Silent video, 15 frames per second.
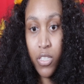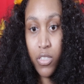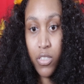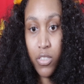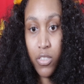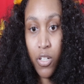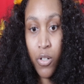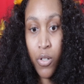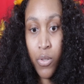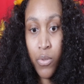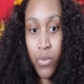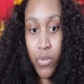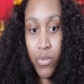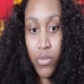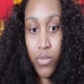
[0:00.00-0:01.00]
So,
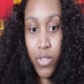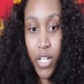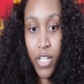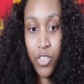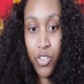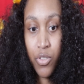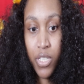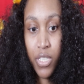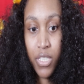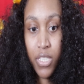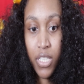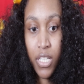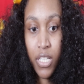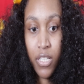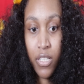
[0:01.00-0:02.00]
as you can
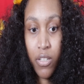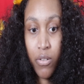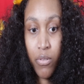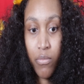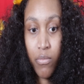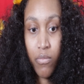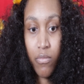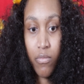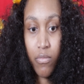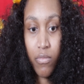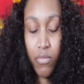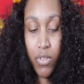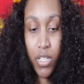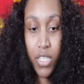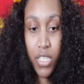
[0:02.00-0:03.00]
see,
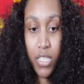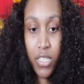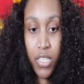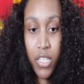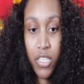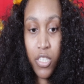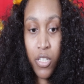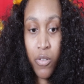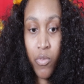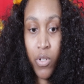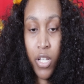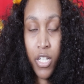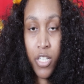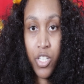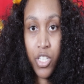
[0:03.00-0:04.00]
this is distant
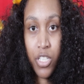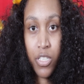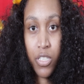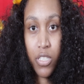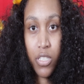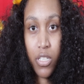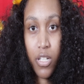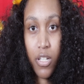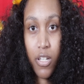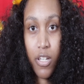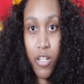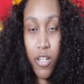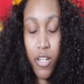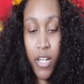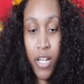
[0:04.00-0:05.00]
relations.
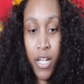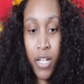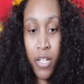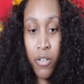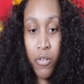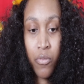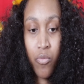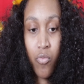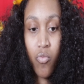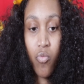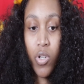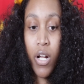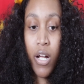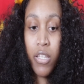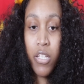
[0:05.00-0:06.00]
And
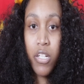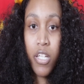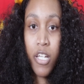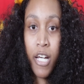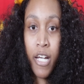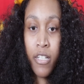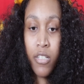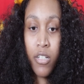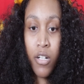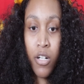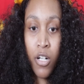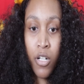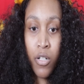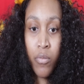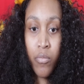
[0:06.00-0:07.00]
when I look at
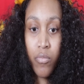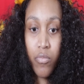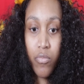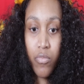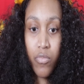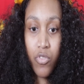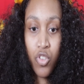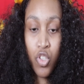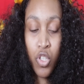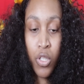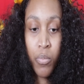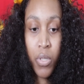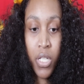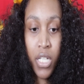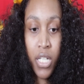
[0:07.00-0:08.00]

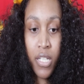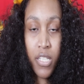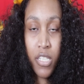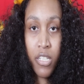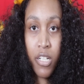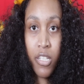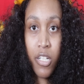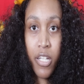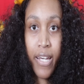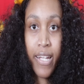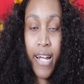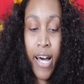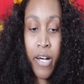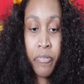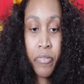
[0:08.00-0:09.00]
Europeans and I look
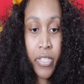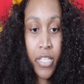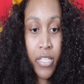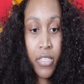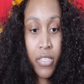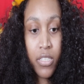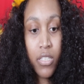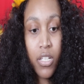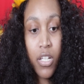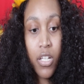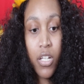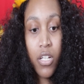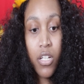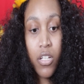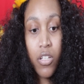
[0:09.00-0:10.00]
at Africans,
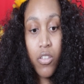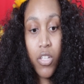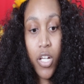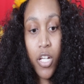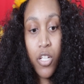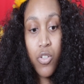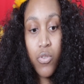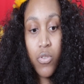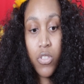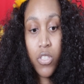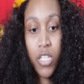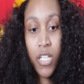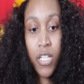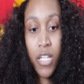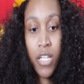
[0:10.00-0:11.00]
they
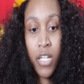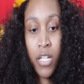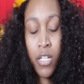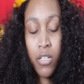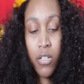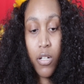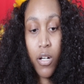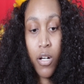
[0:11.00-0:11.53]
usually get